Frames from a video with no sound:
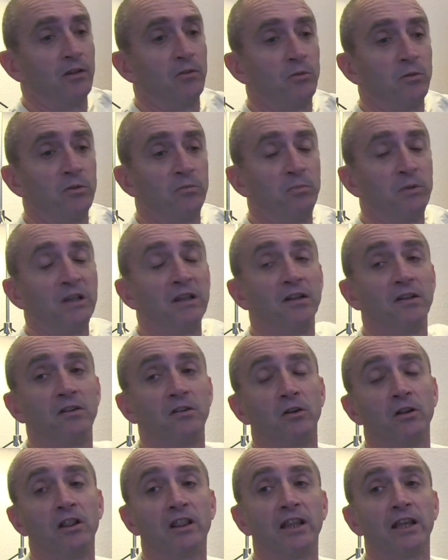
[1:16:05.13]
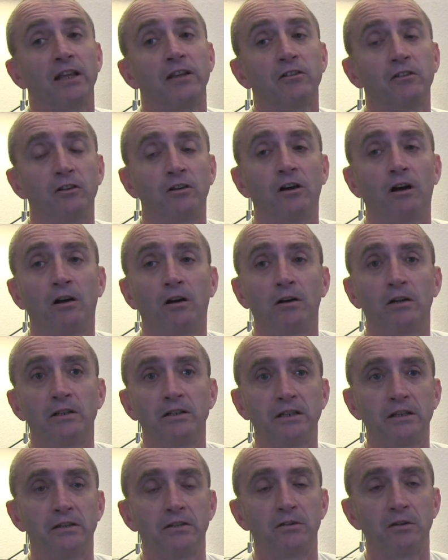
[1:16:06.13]
it would be a good thing to go
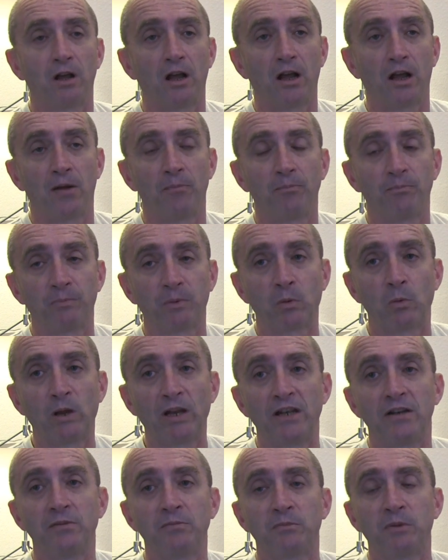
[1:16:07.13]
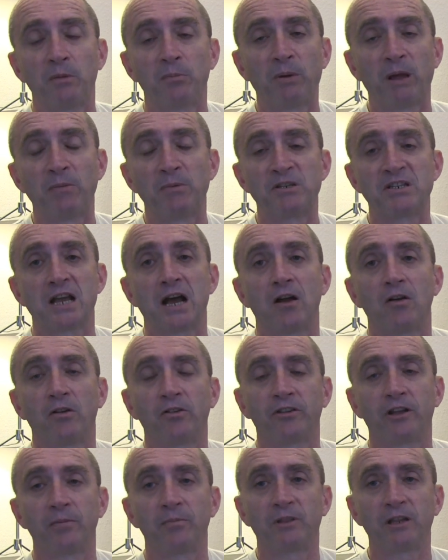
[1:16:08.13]
and um, wet a, a paper towel
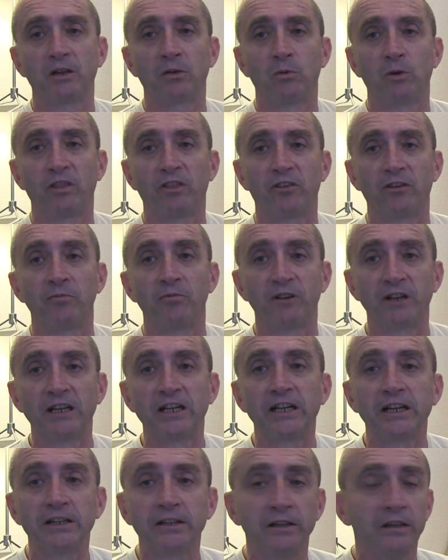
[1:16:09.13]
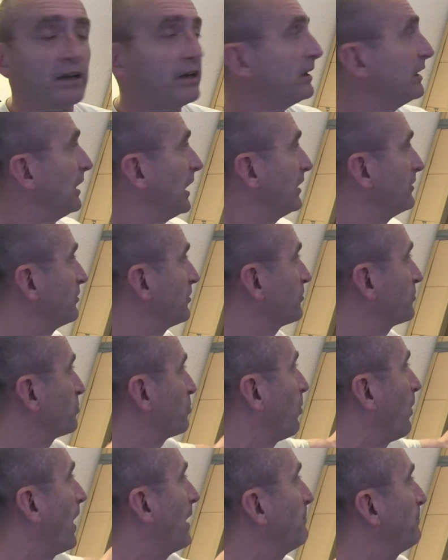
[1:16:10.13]
or something with some vinegar and
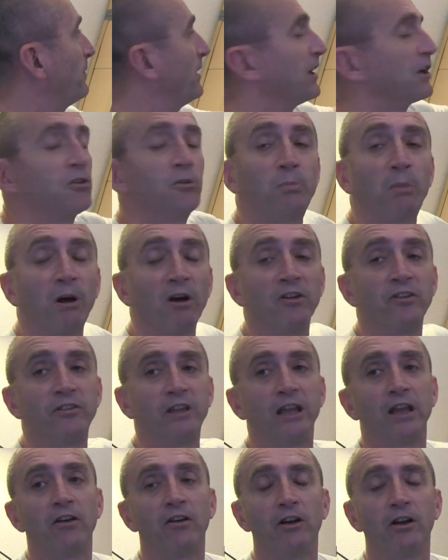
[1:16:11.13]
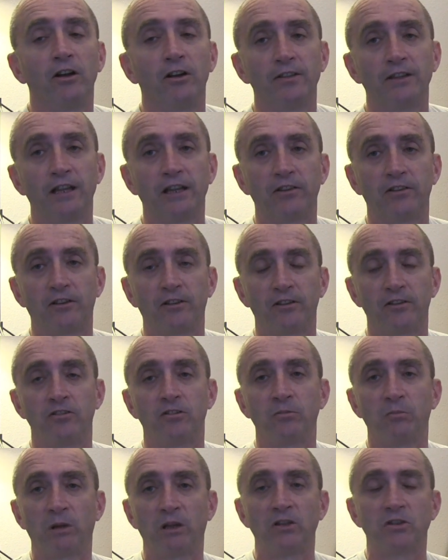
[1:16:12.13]
just wipe the exposed area on there so
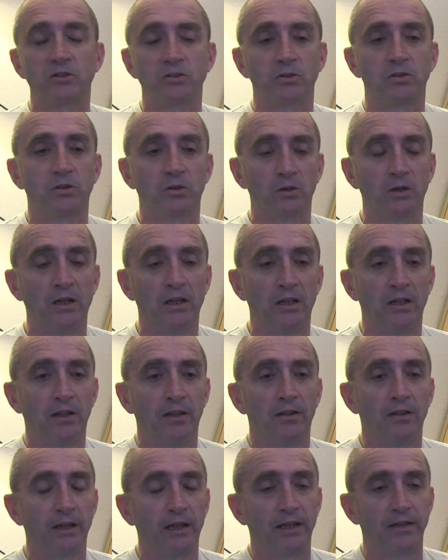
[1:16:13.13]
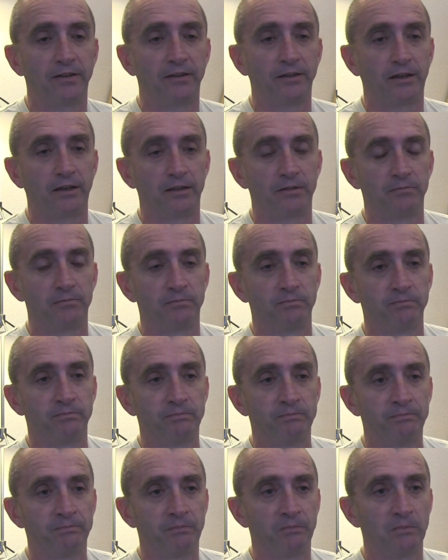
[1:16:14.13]
that you make sure that um,